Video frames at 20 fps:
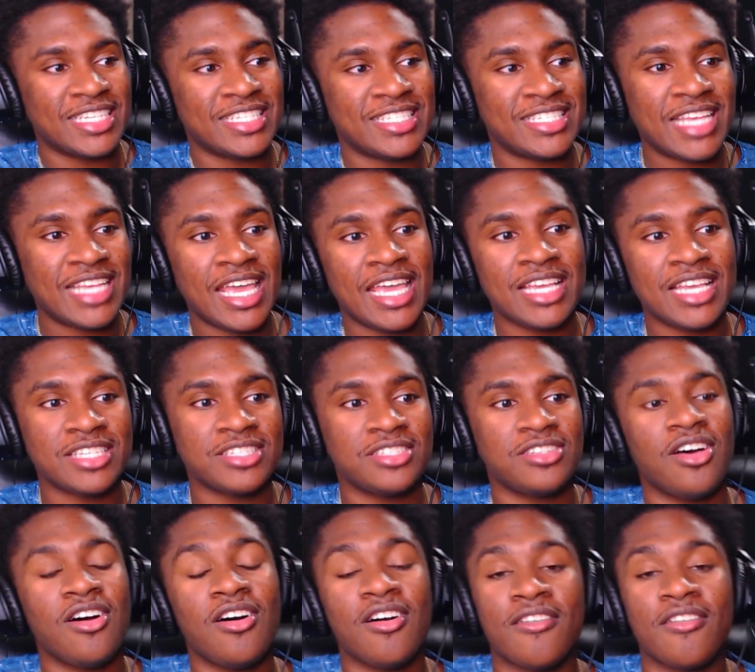sing
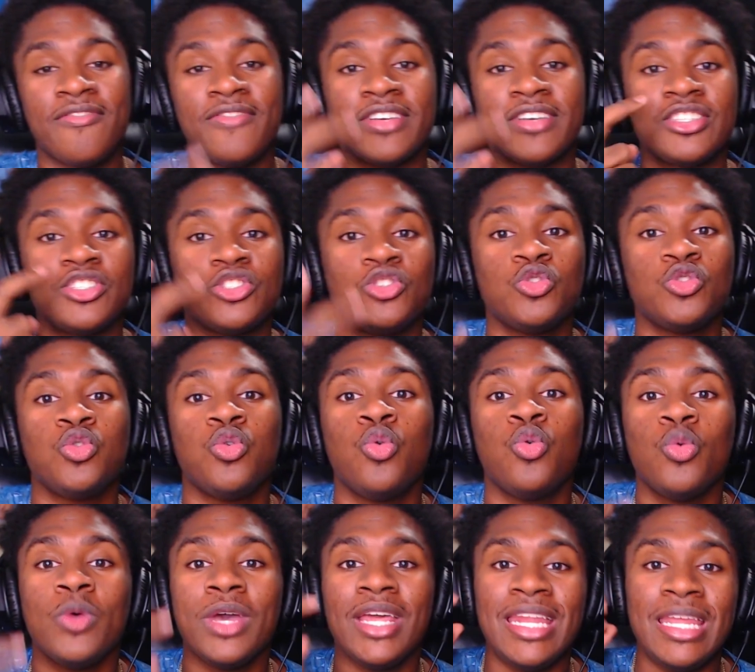song for
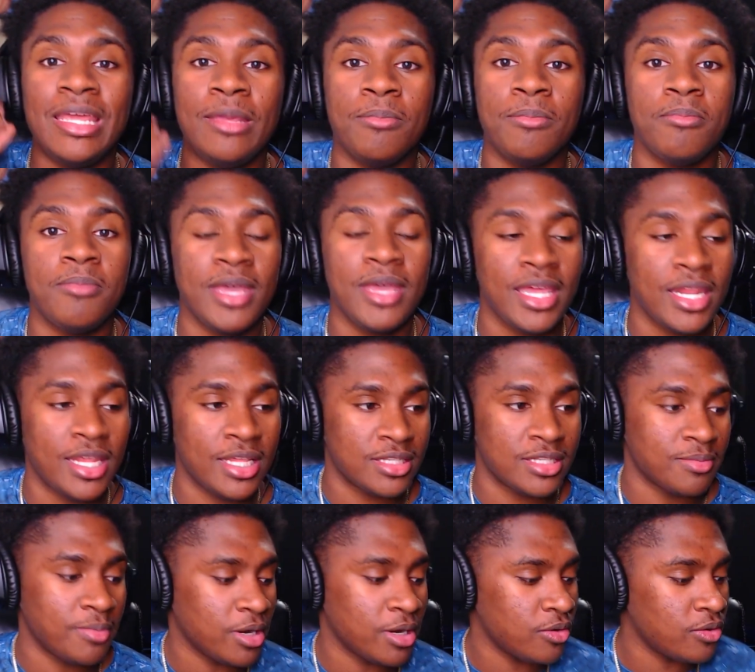20
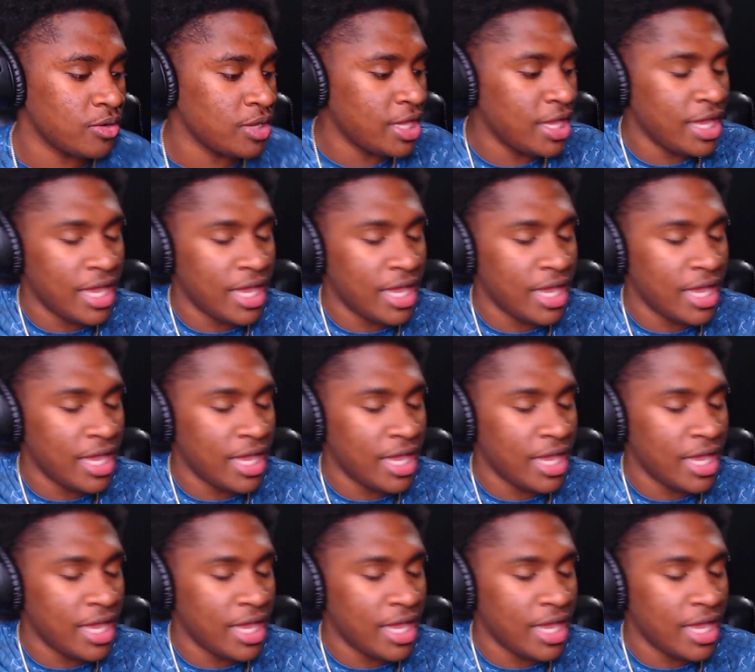minutes, bro.